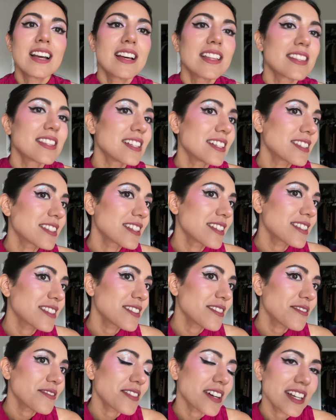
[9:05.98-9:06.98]
This is
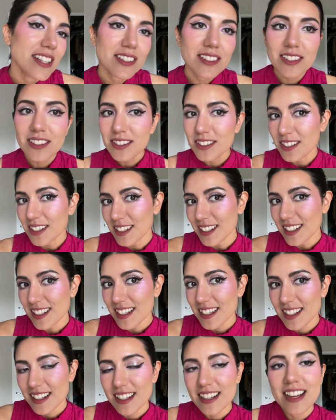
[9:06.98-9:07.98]
the final
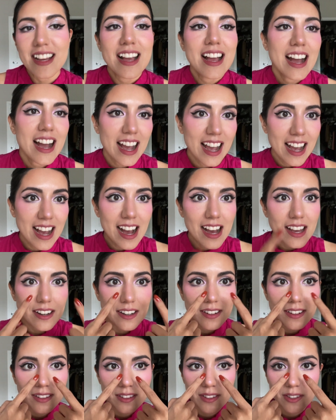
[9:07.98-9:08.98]
look. I
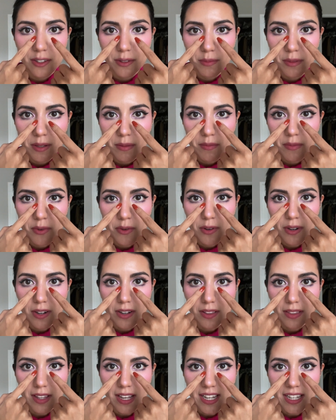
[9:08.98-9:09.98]
added a little bit more
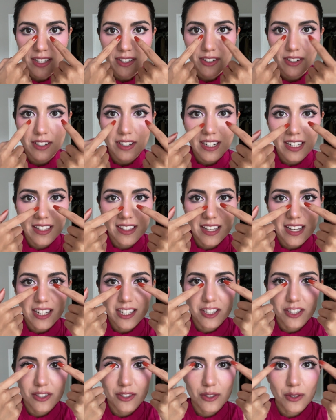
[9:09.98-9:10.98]
liner and
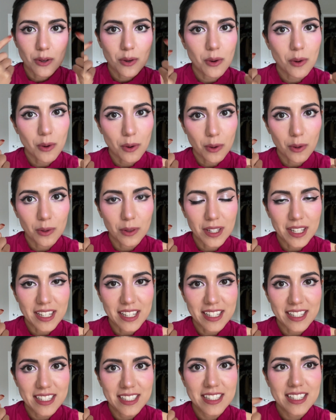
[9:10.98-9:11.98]
lined the whole
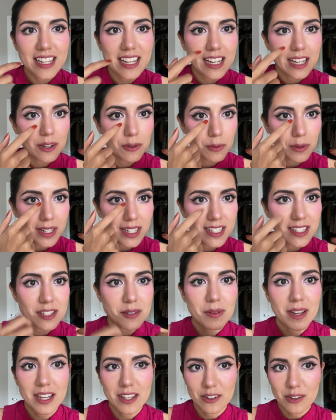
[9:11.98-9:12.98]
lid and went into
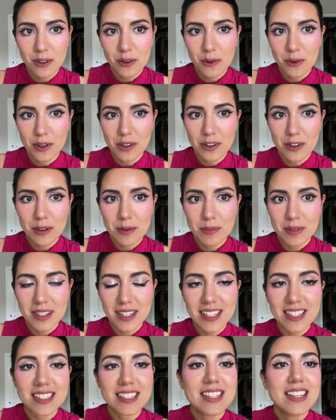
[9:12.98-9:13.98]
my inner corner a
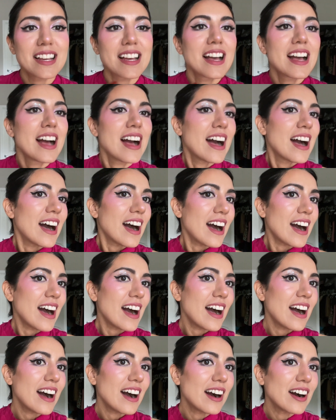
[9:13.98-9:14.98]
bit.
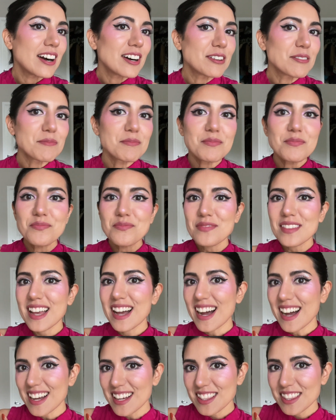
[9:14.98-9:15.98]

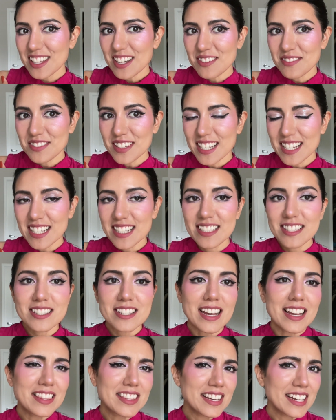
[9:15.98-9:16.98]
I love it.
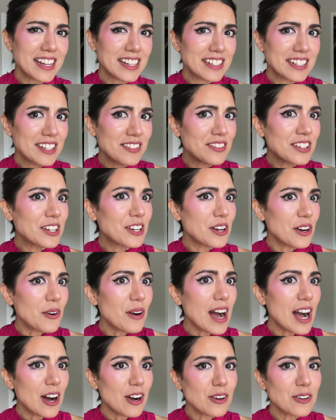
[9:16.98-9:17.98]
I think I could even go
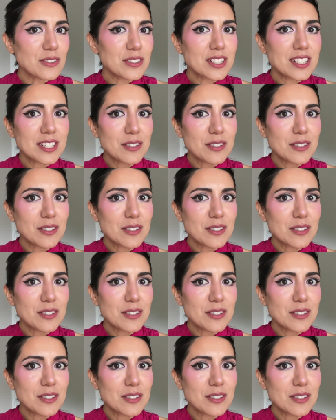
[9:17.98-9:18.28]
out